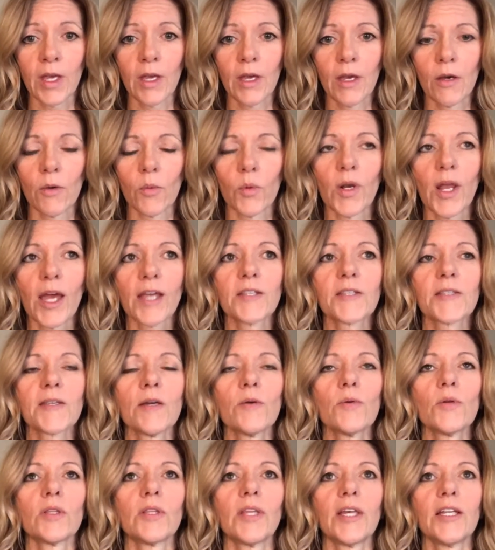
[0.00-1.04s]
When I say
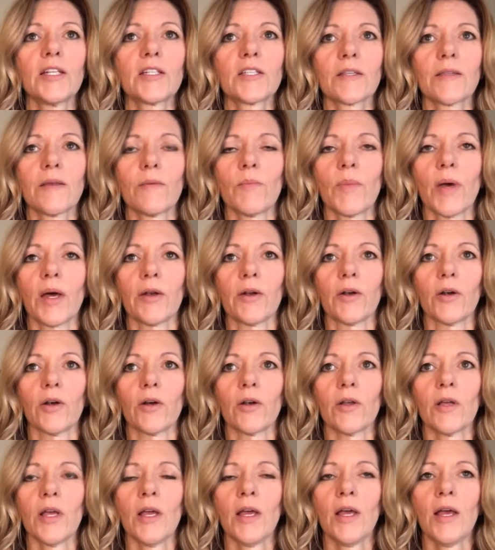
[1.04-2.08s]
relate to them better,
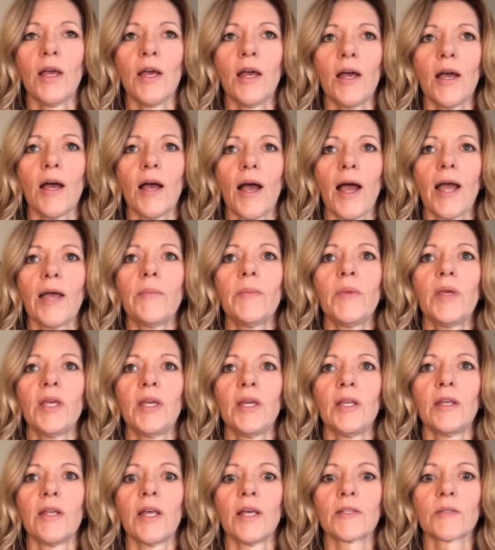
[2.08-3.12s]
I
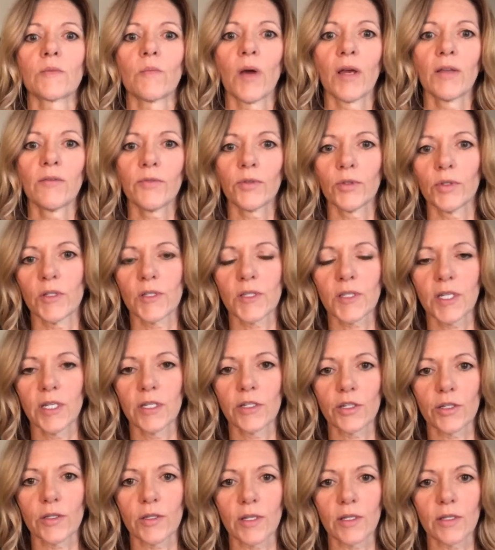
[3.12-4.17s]
mean, as mindfulness
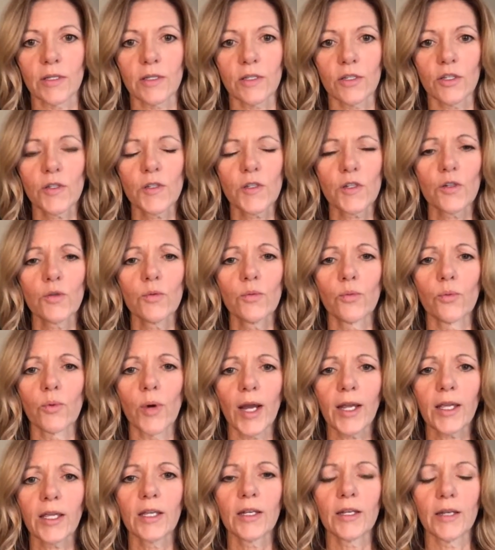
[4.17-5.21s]
teaches us, just to
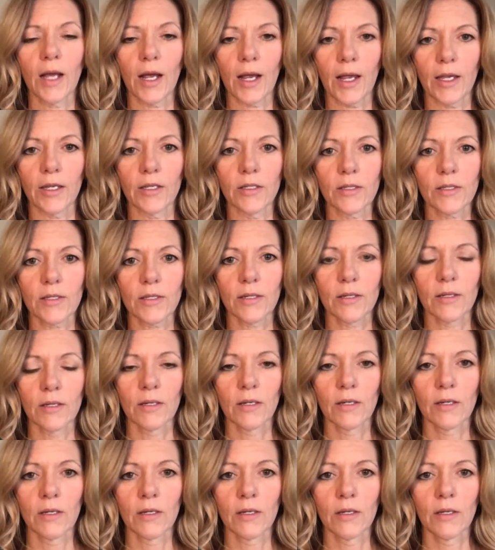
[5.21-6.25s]
recognize
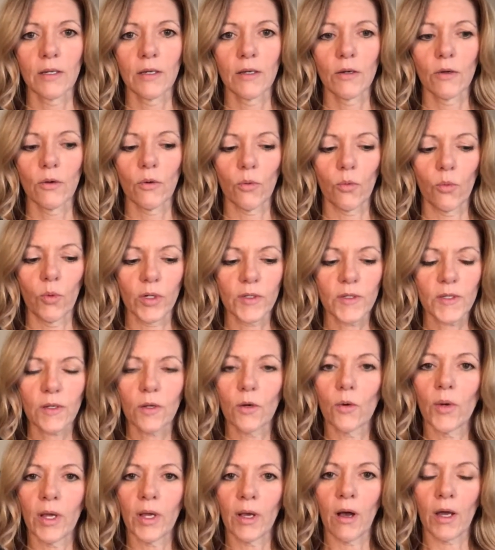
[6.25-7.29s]
what's
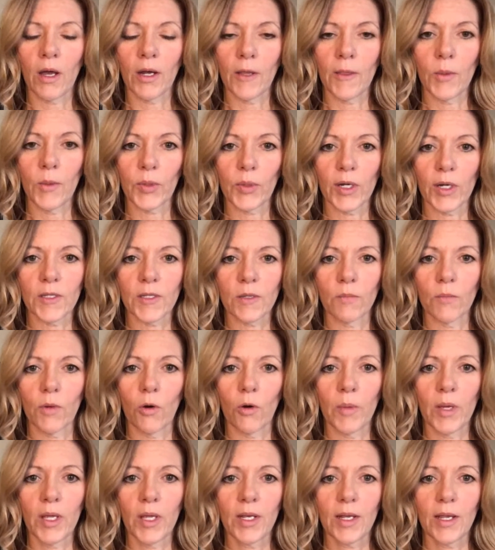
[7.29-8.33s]
going on in the present
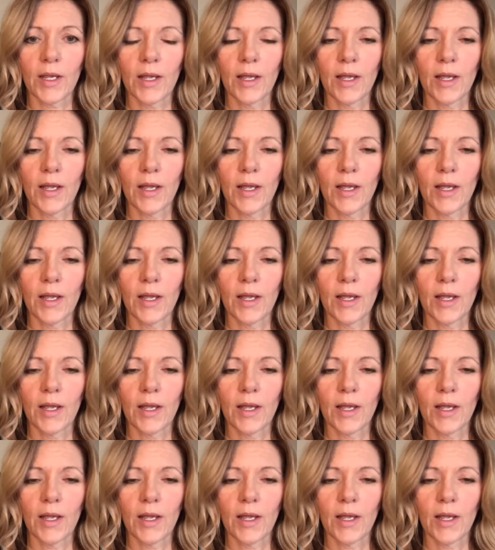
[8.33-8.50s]
moment